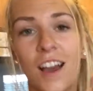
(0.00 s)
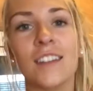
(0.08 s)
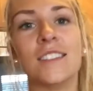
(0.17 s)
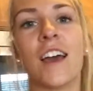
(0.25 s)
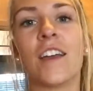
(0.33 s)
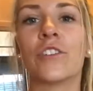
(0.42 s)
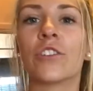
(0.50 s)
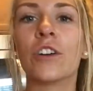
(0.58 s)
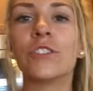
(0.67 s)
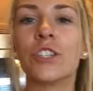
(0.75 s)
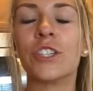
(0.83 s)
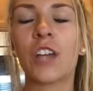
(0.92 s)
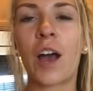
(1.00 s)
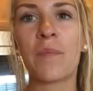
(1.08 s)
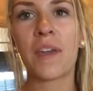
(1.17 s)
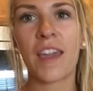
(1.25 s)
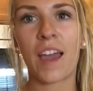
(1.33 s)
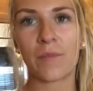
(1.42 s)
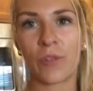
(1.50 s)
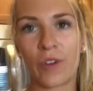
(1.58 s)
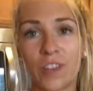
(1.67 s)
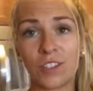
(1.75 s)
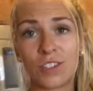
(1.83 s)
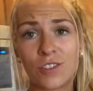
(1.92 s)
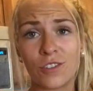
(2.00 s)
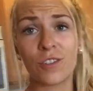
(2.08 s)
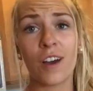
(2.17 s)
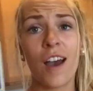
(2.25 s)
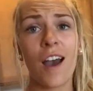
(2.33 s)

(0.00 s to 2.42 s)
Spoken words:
got done grocery shopping. I'm going to